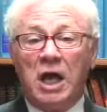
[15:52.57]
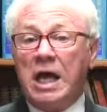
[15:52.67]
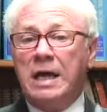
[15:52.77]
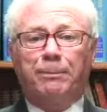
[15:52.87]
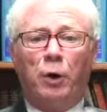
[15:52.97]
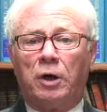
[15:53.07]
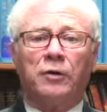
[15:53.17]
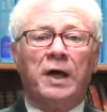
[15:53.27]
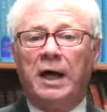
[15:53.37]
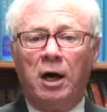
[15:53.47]
He put
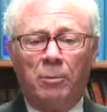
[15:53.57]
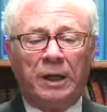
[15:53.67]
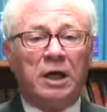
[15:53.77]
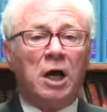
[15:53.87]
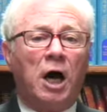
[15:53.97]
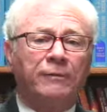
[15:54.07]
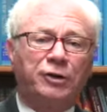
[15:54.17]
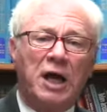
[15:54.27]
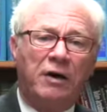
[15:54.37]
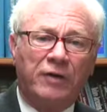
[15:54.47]
on the helmet of
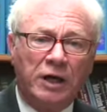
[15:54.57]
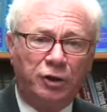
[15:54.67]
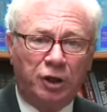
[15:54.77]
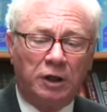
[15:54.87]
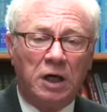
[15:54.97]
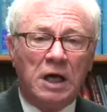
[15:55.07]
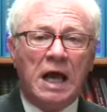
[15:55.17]
salvation.